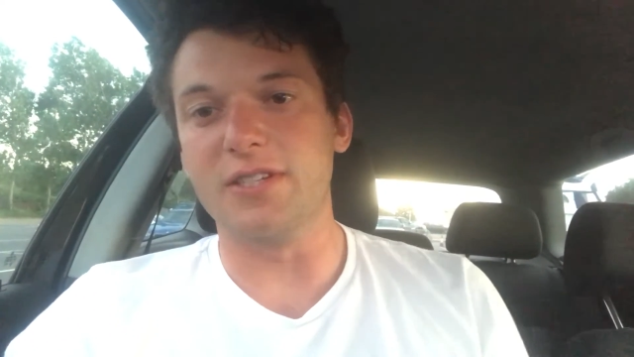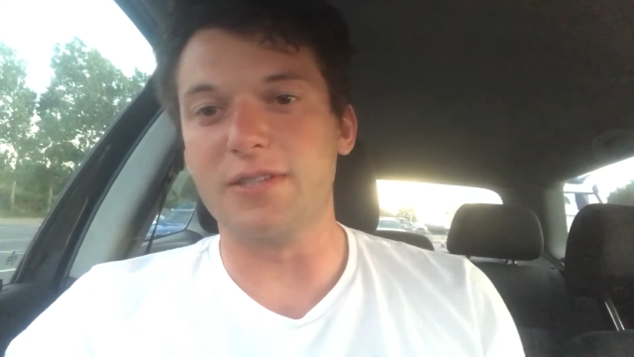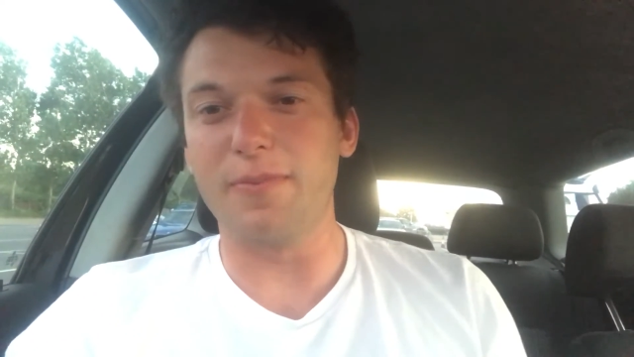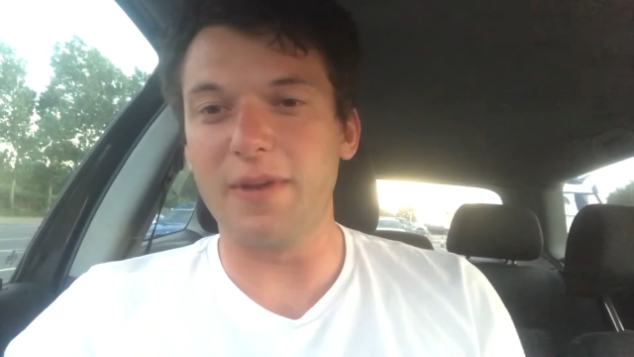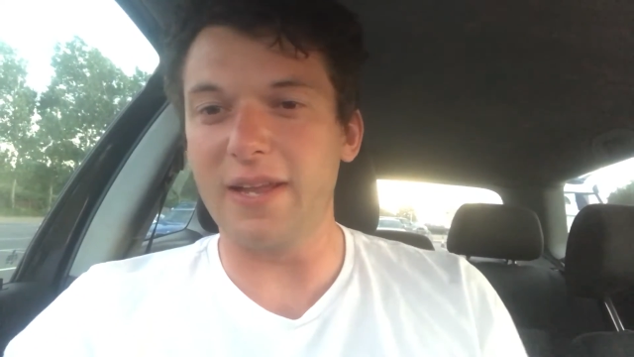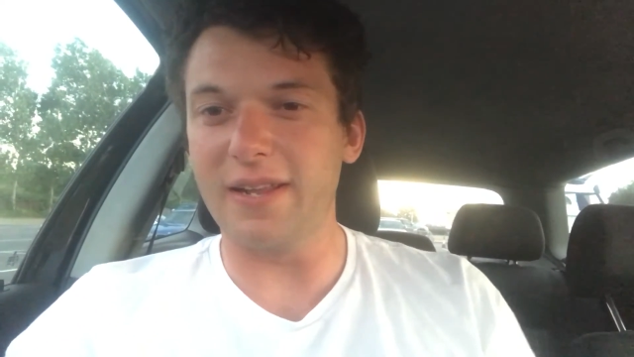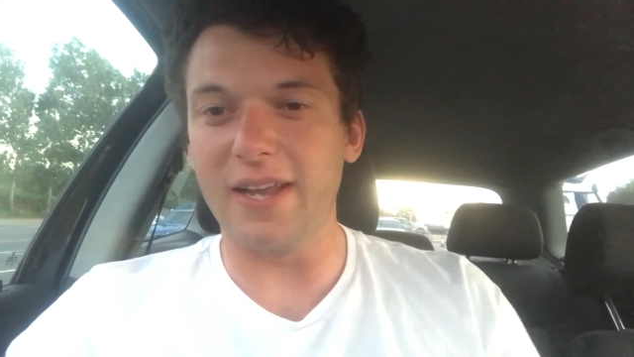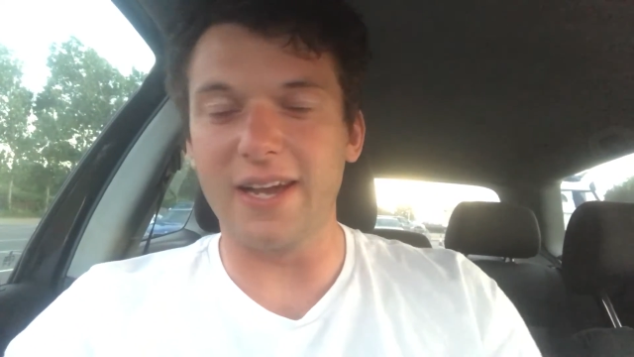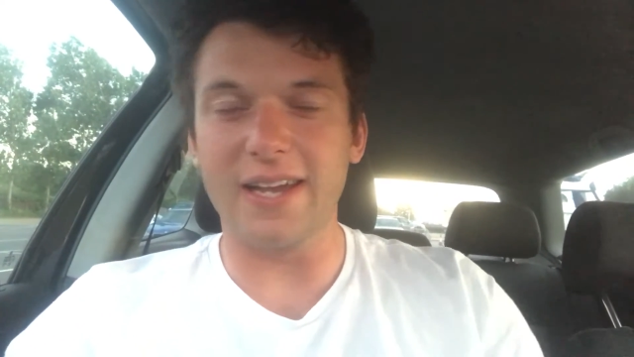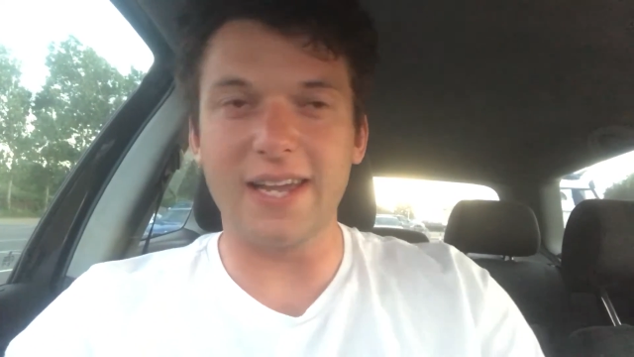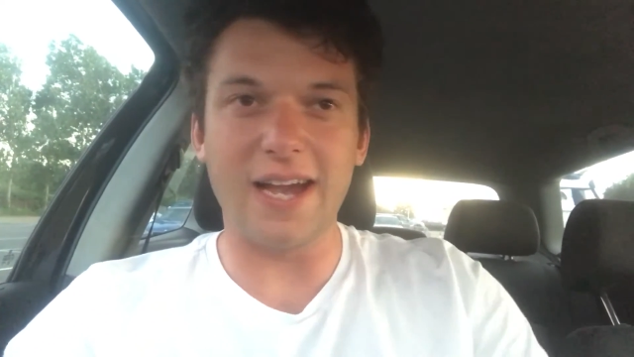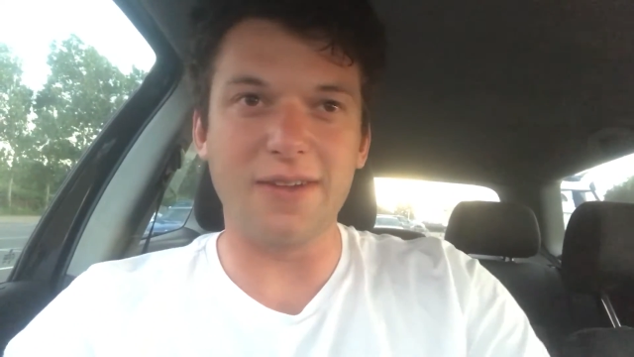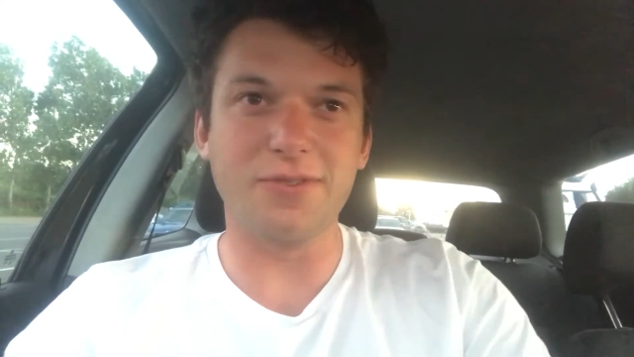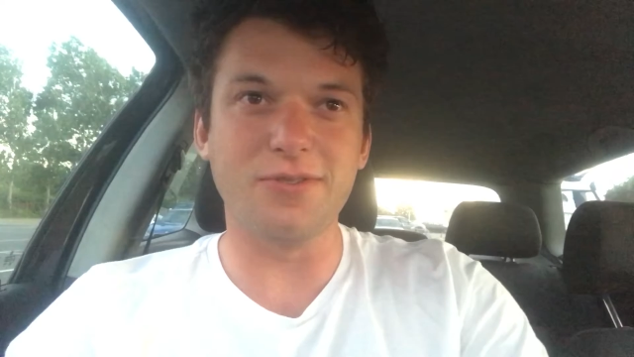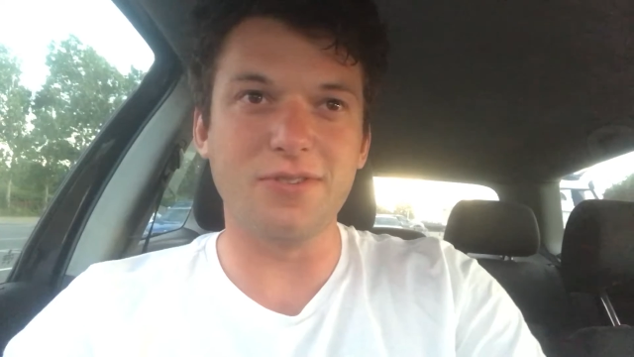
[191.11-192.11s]
So it's a bit
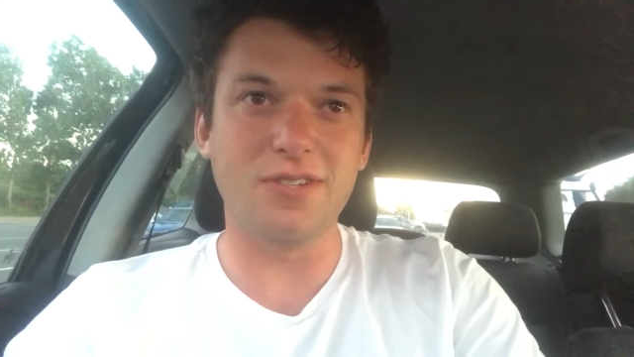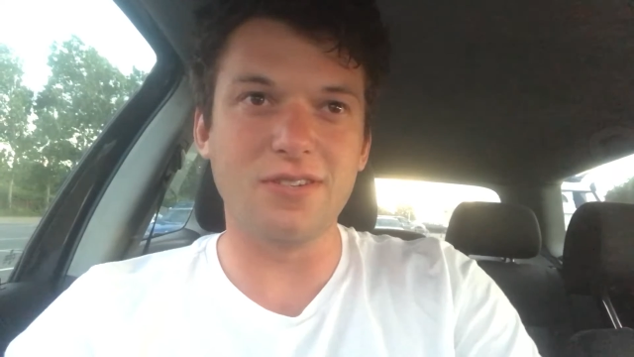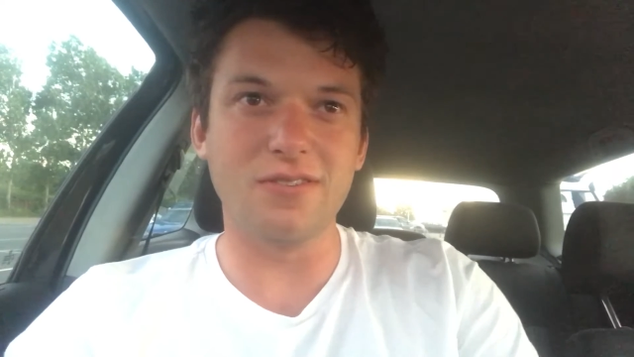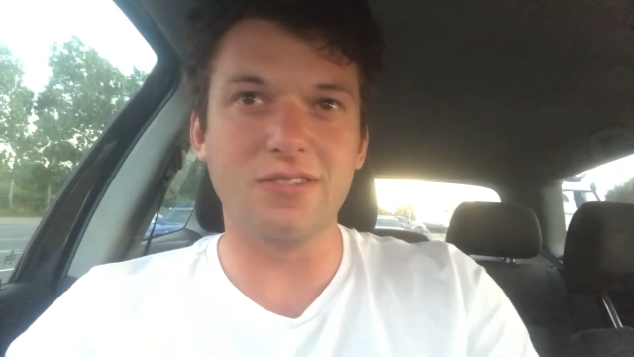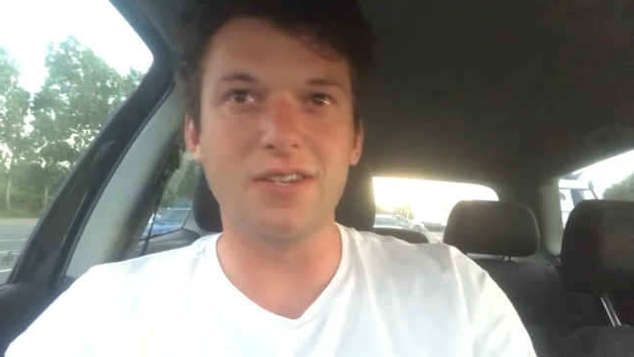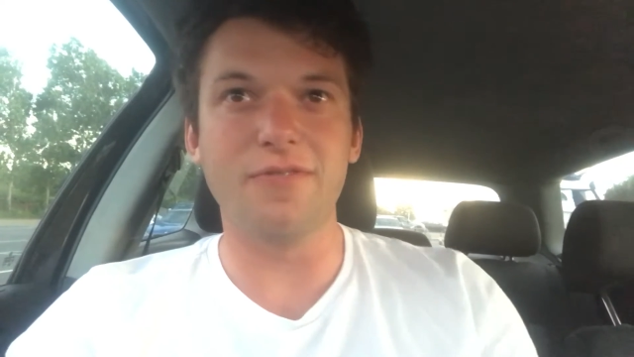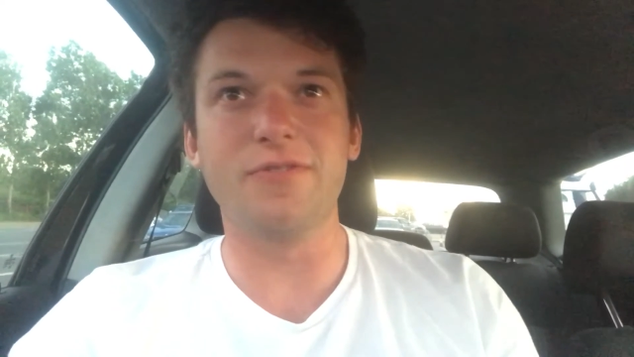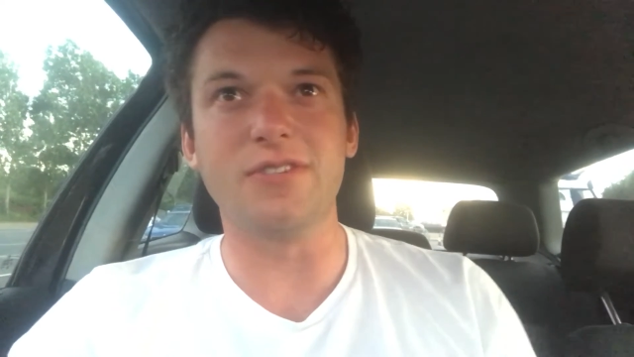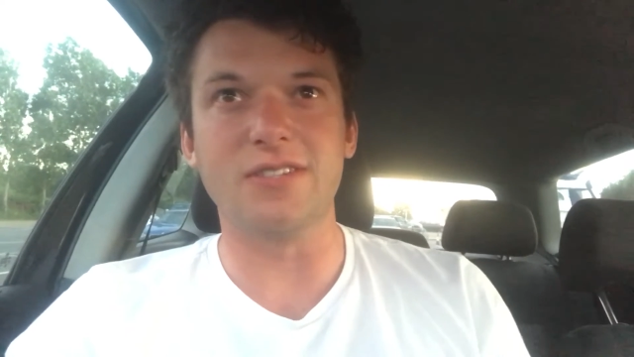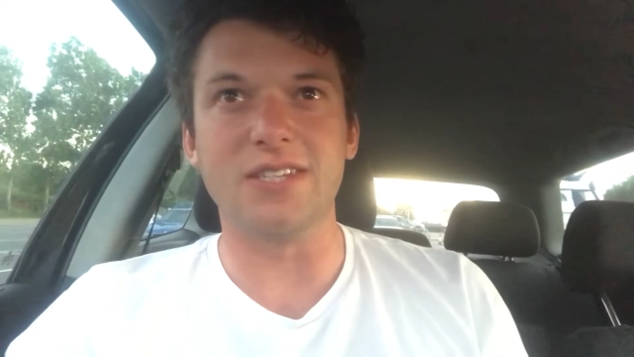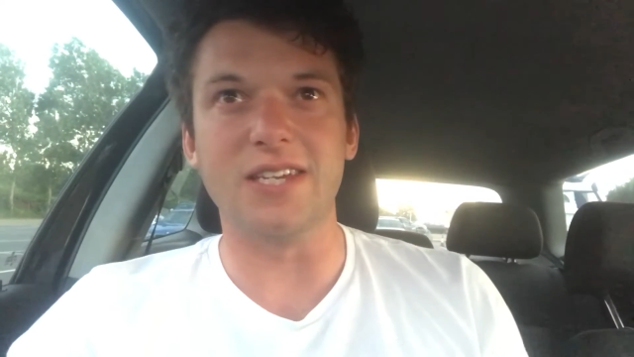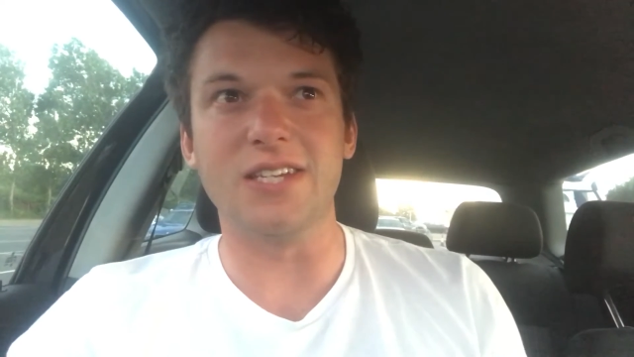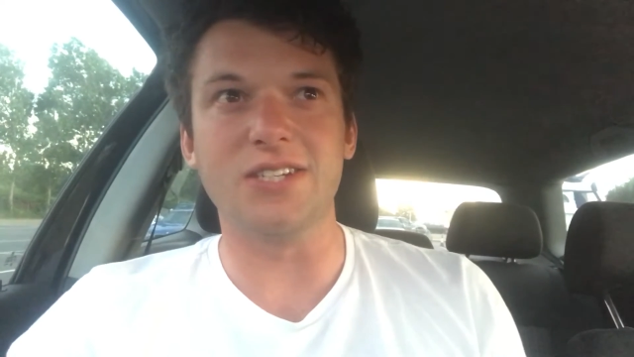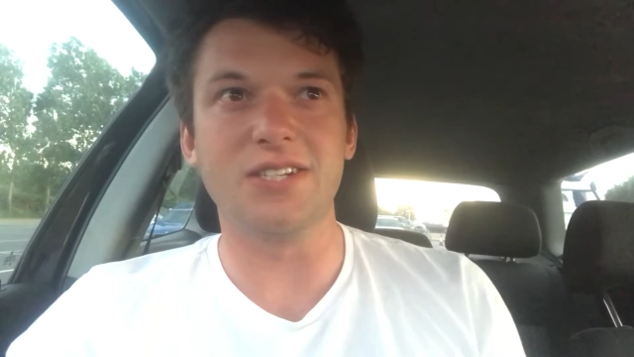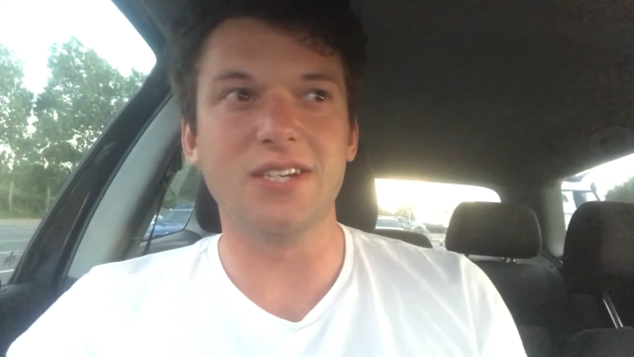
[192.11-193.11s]
like counterintuitive
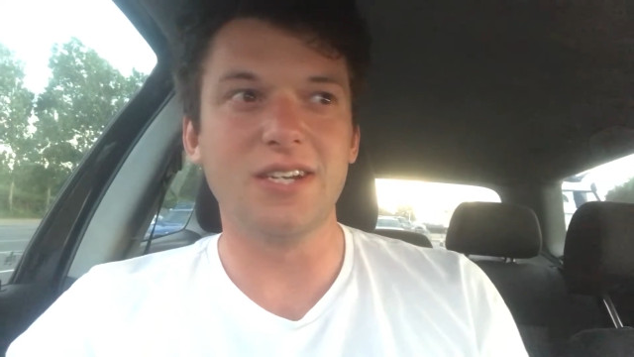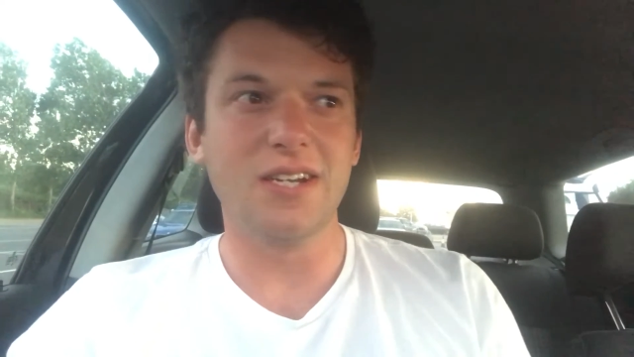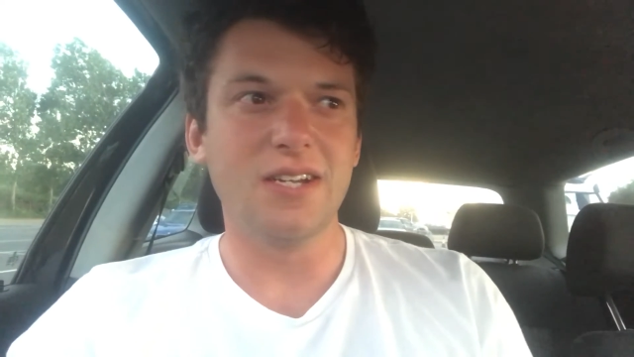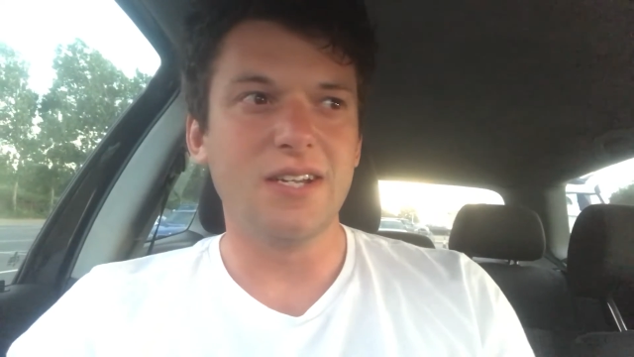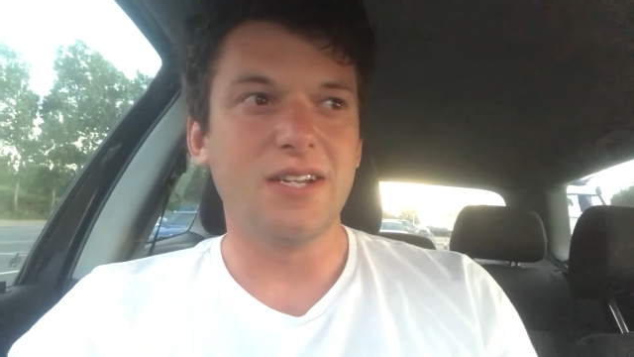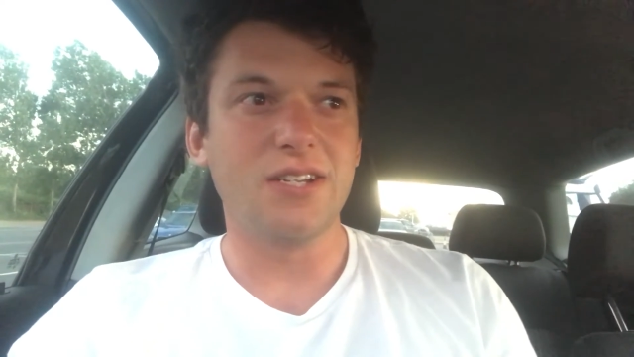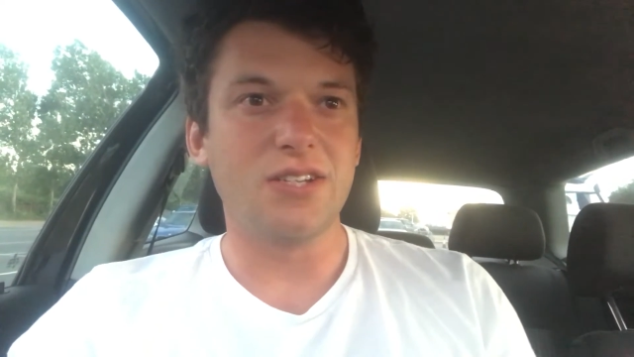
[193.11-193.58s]
to teach